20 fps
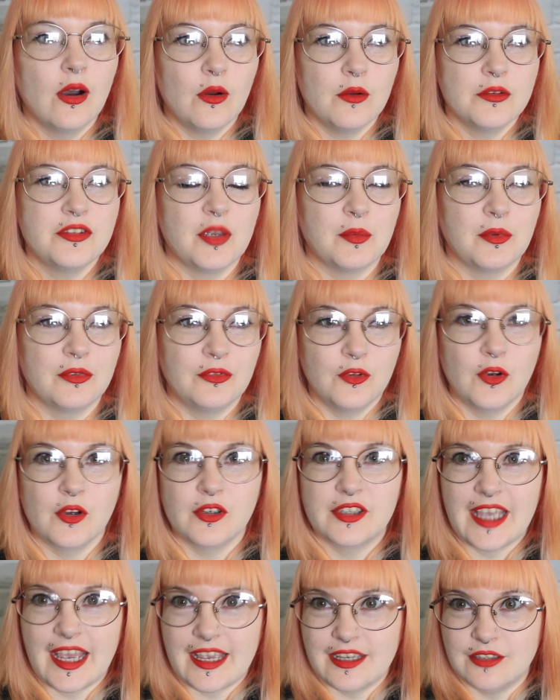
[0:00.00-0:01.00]
Also, before
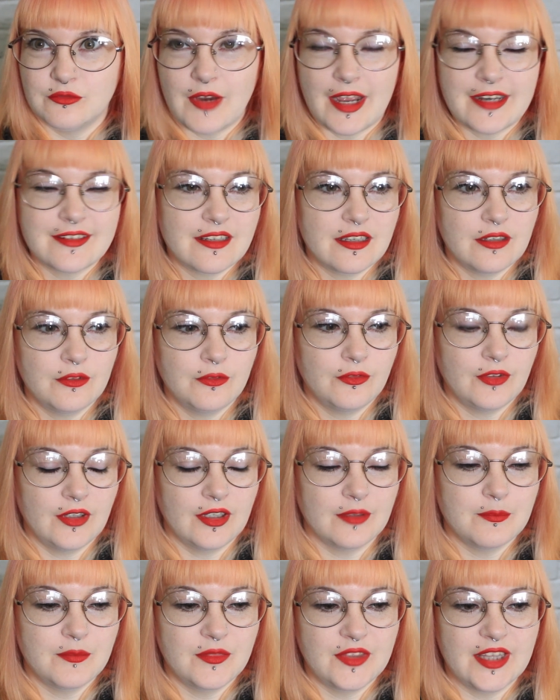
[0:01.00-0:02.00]
getting ready
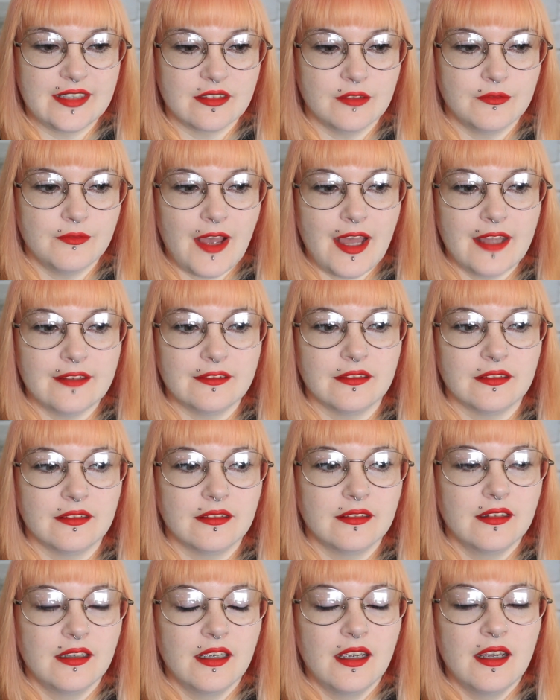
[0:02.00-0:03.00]
for this event,
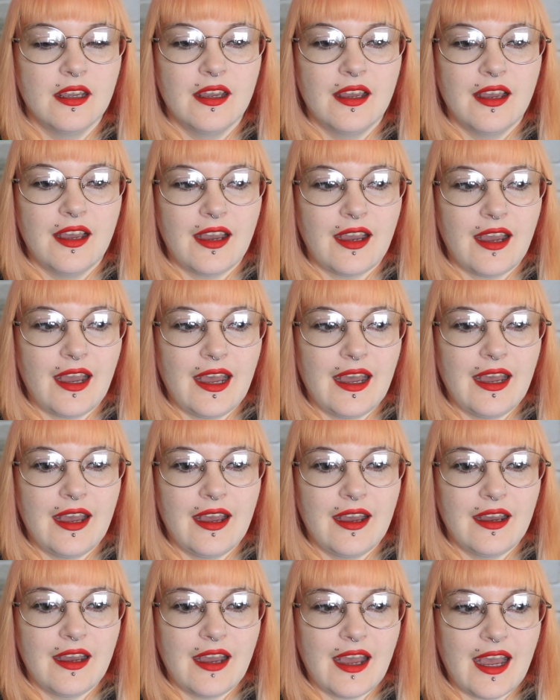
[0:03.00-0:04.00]

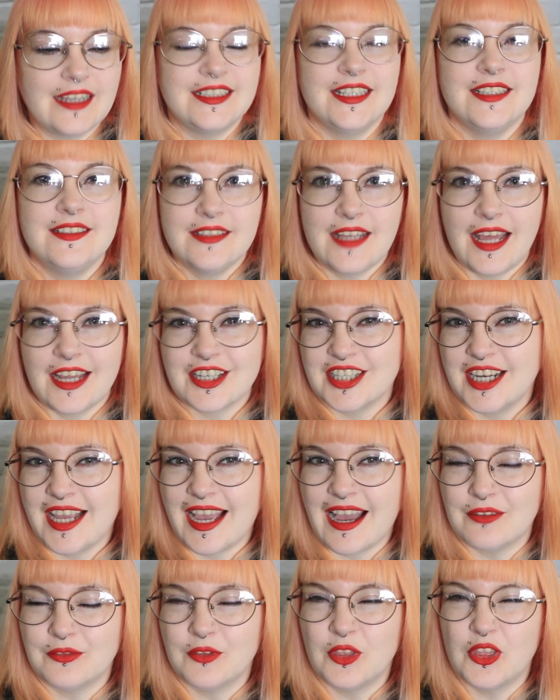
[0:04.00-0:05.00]
I didn't actually
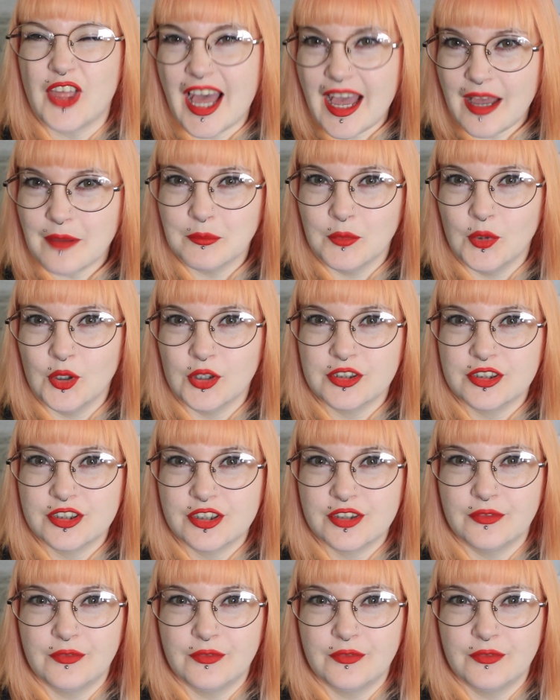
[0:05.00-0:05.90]
have that much